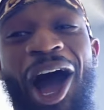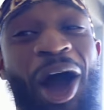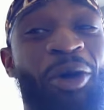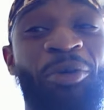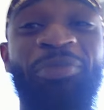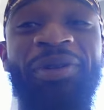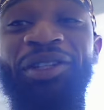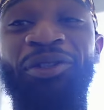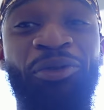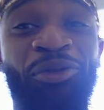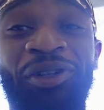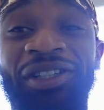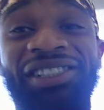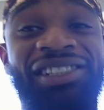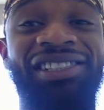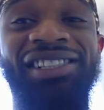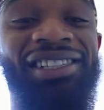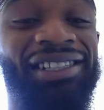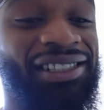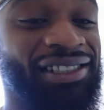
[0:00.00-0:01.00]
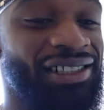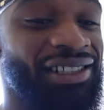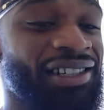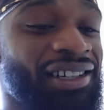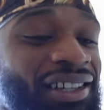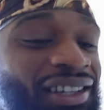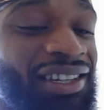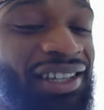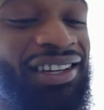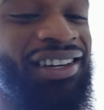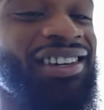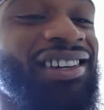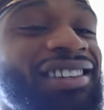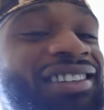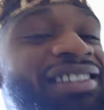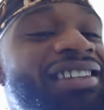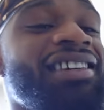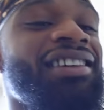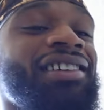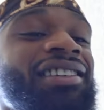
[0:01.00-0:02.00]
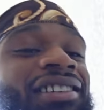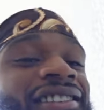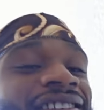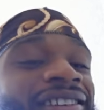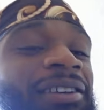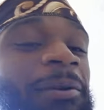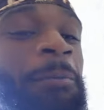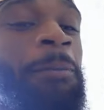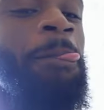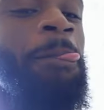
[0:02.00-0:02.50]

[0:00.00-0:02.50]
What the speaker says: don't be doing shit. And then